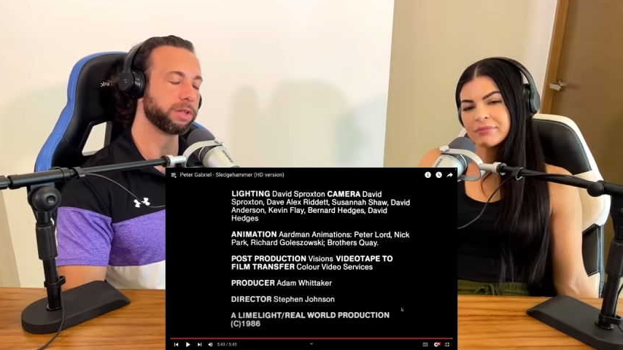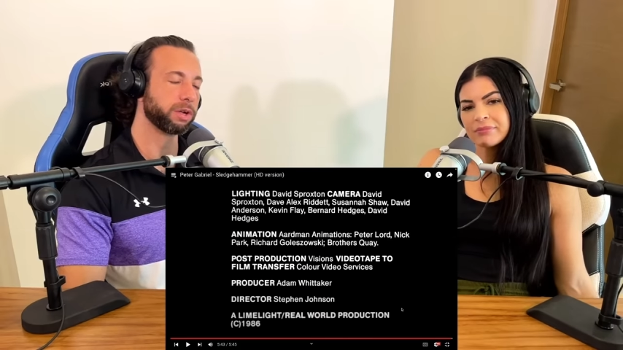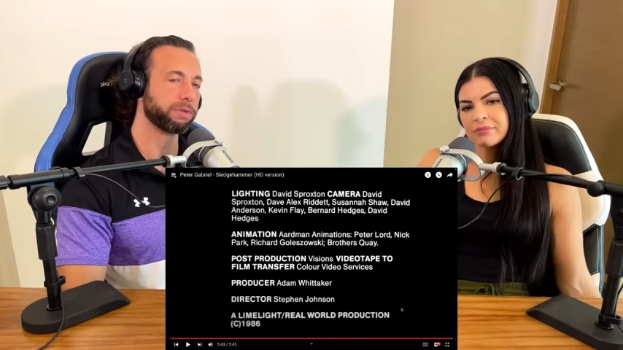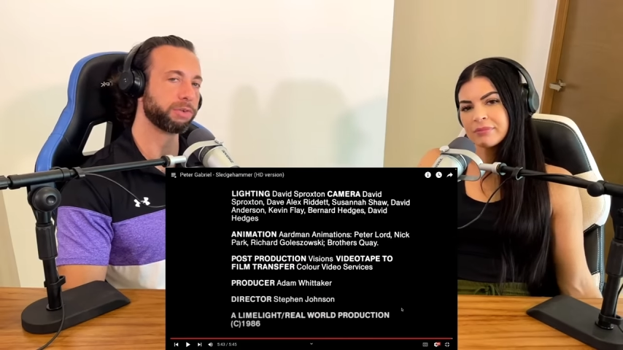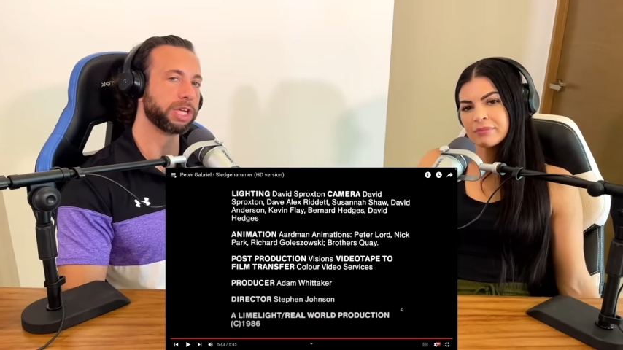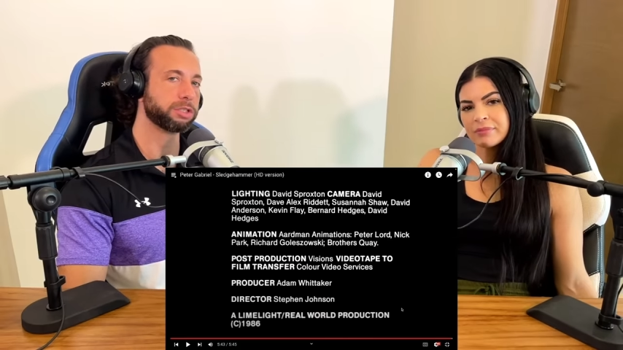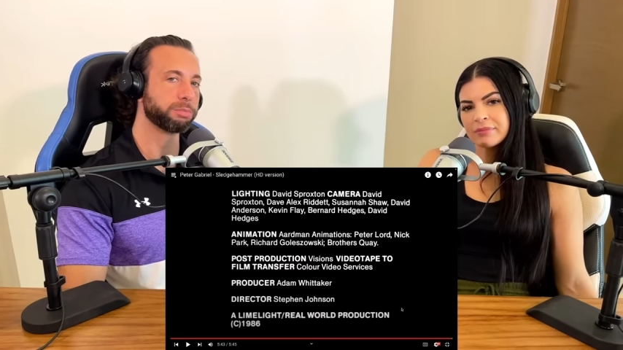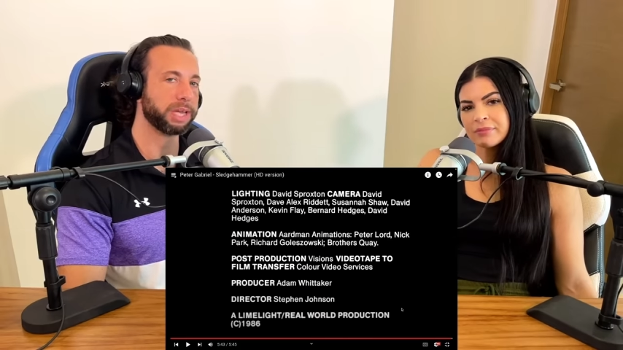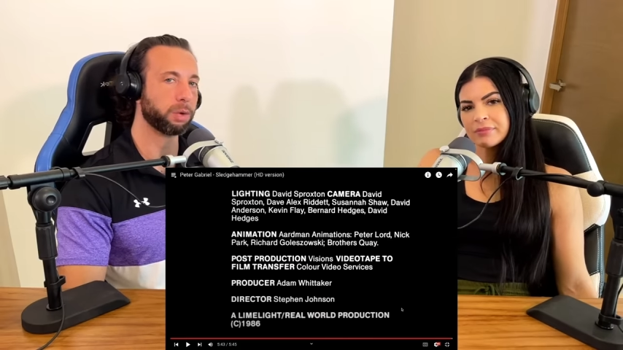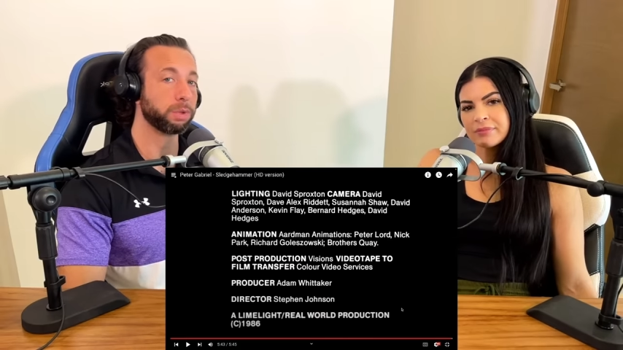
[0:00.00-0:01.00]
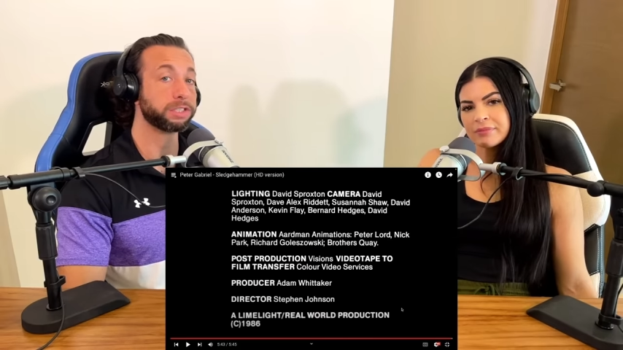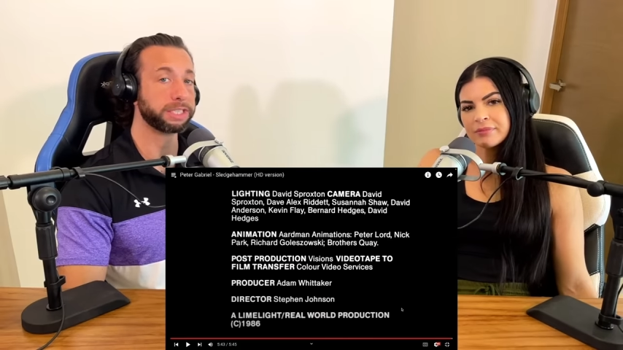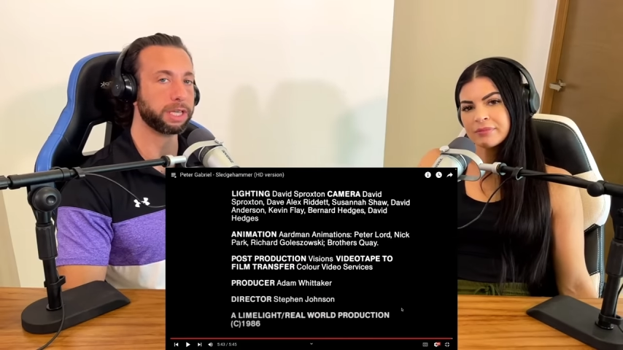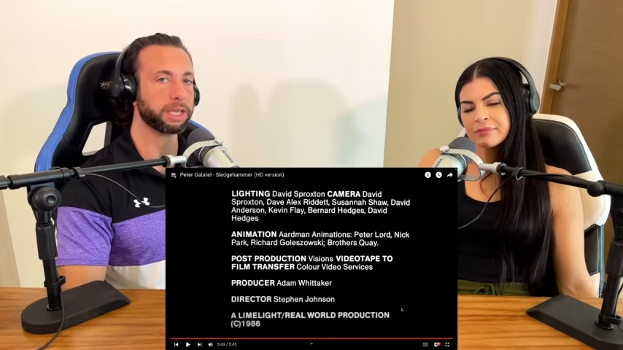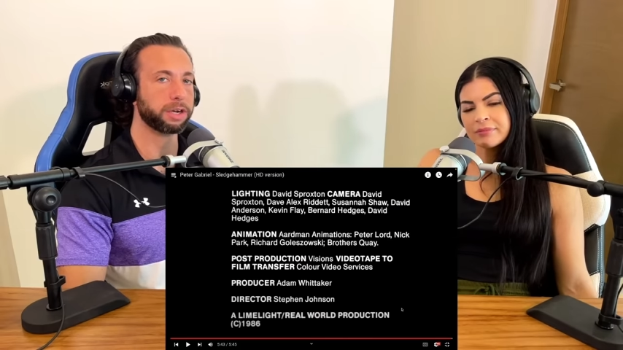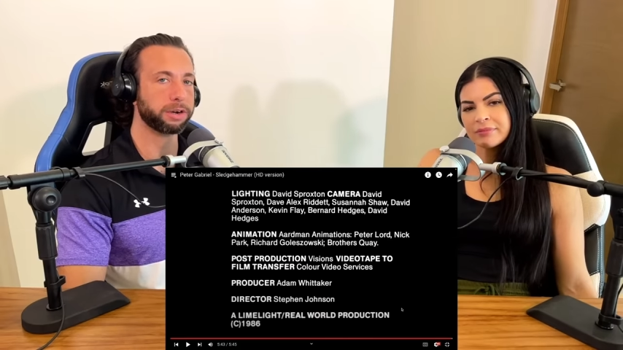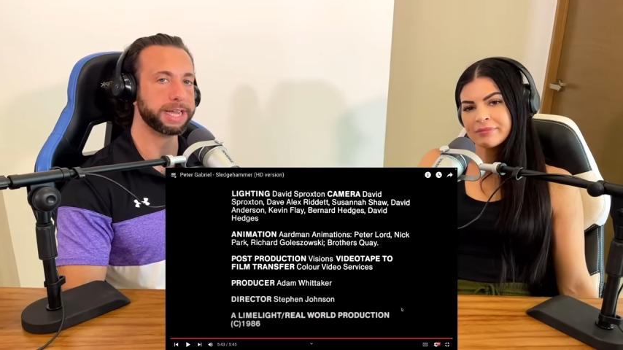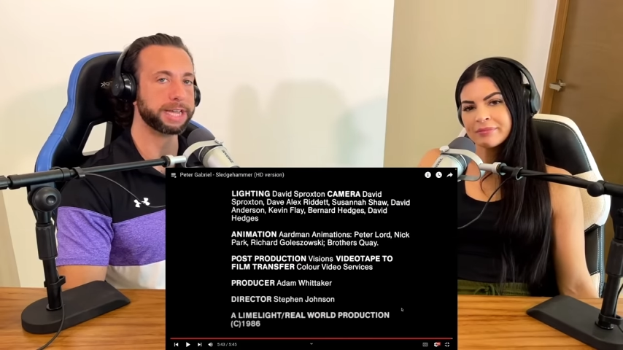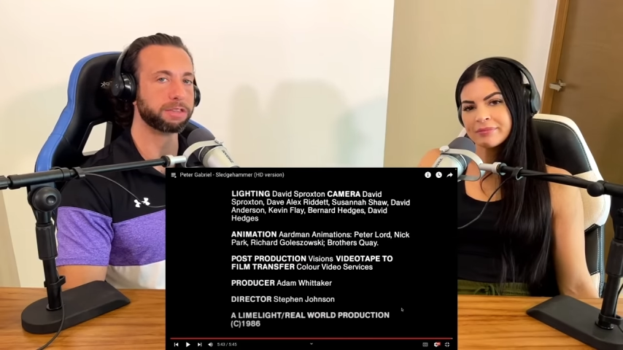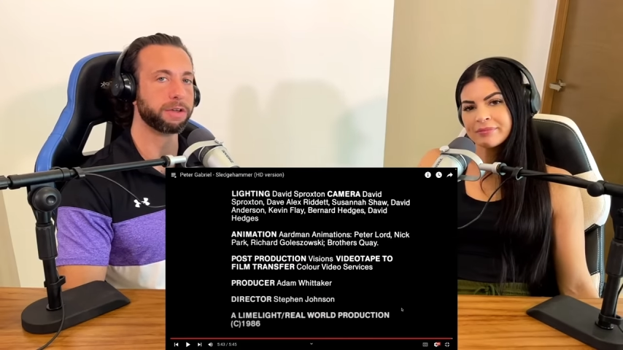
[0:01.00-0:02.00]
Speaker 1: button, the notification bell, we'll see you in our
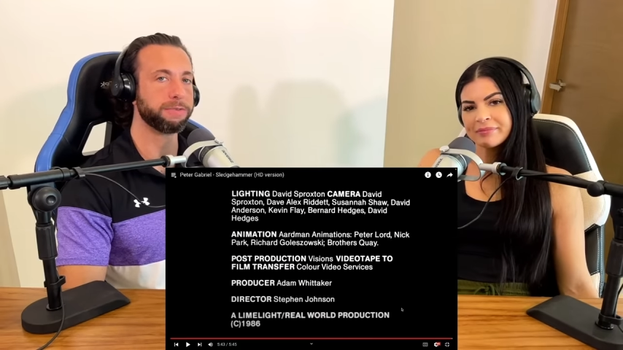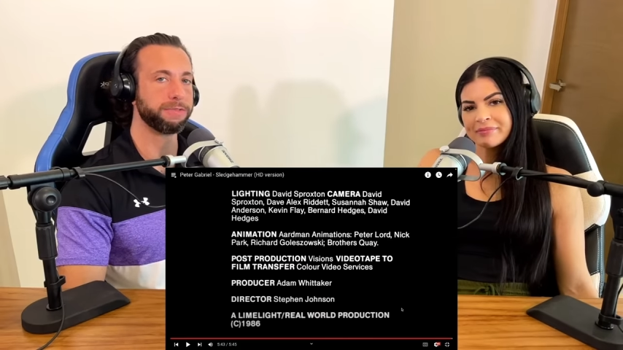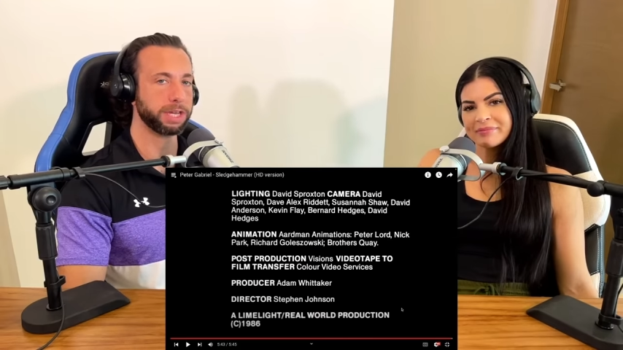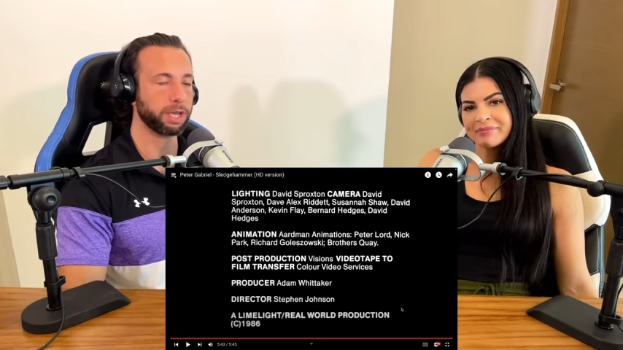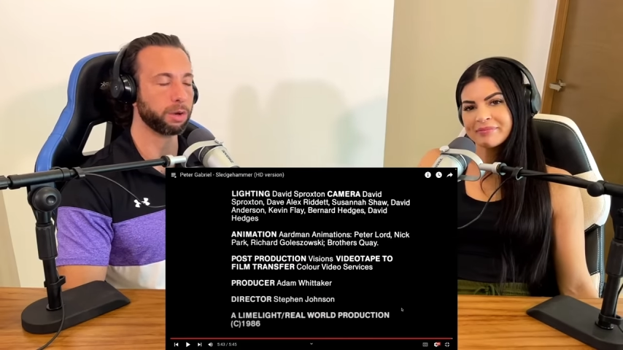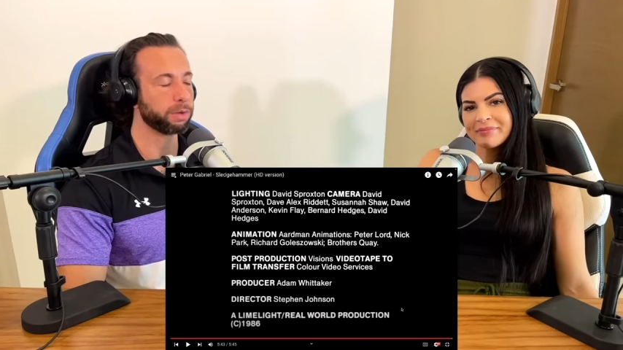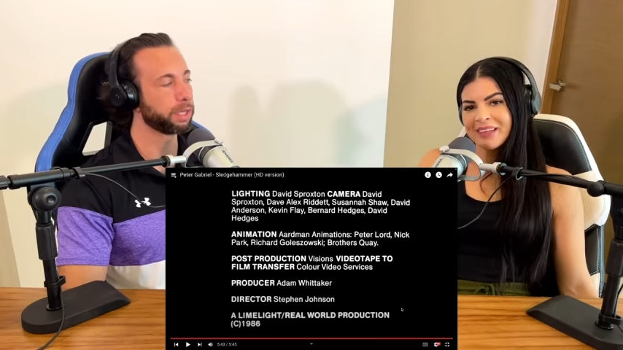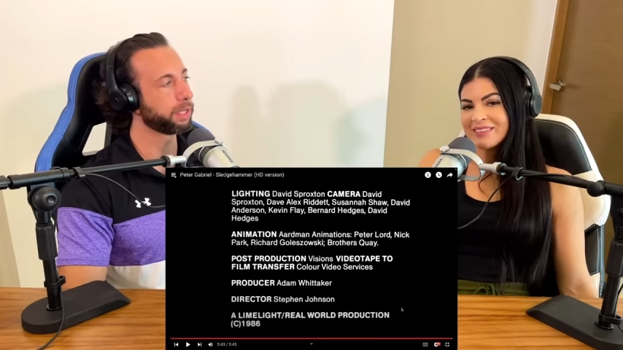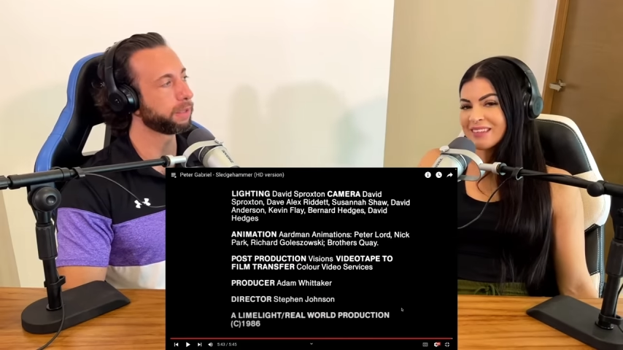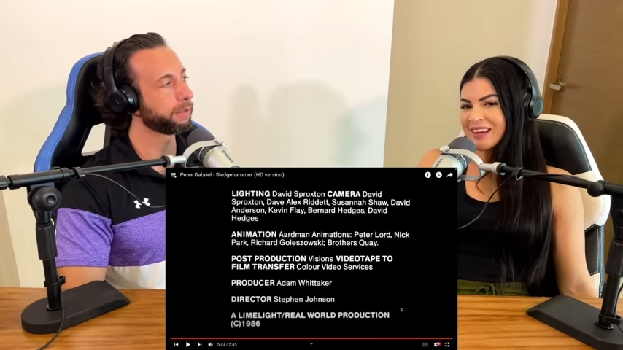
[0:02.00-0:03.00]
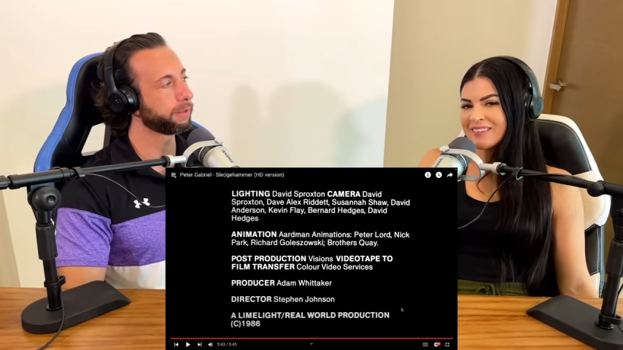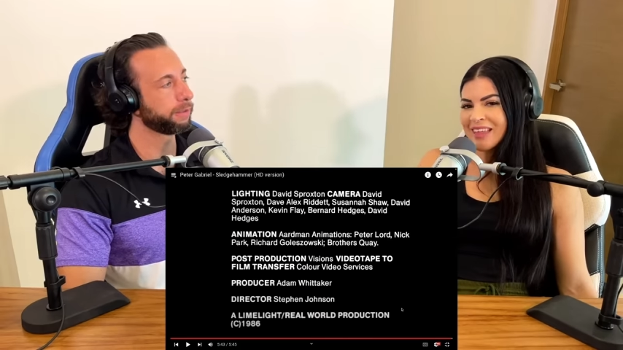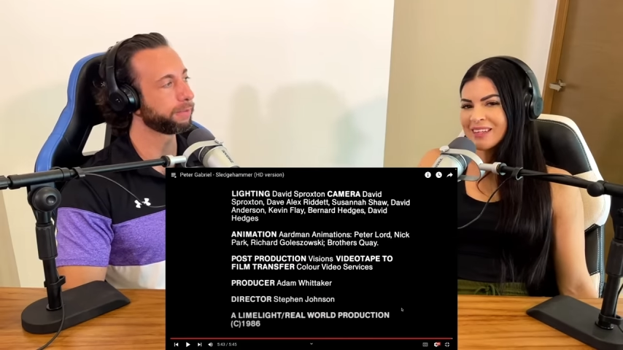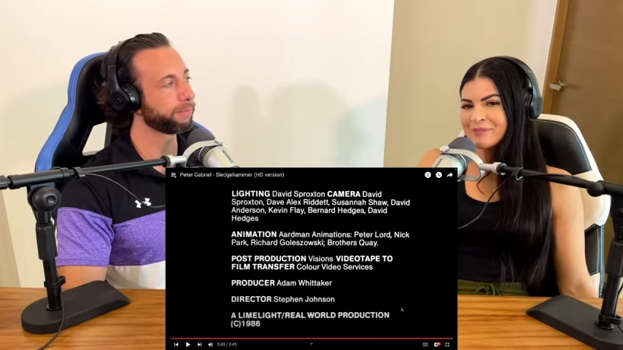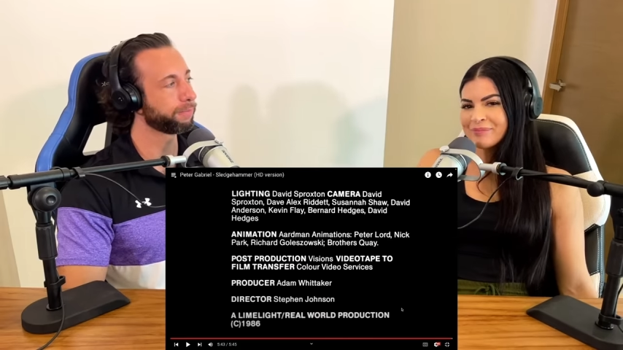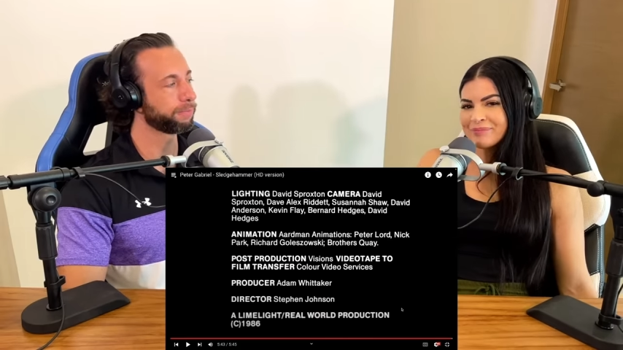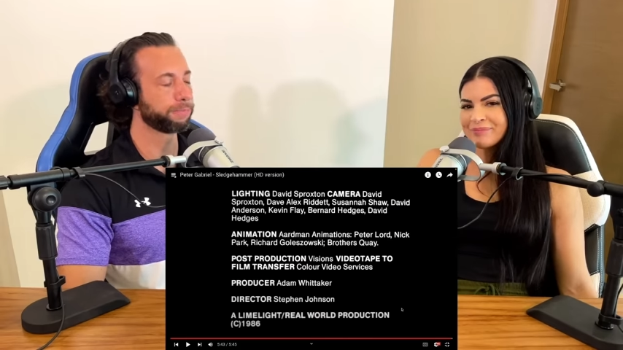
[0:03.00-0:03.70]
next video.
Speaker 2: See you guys then.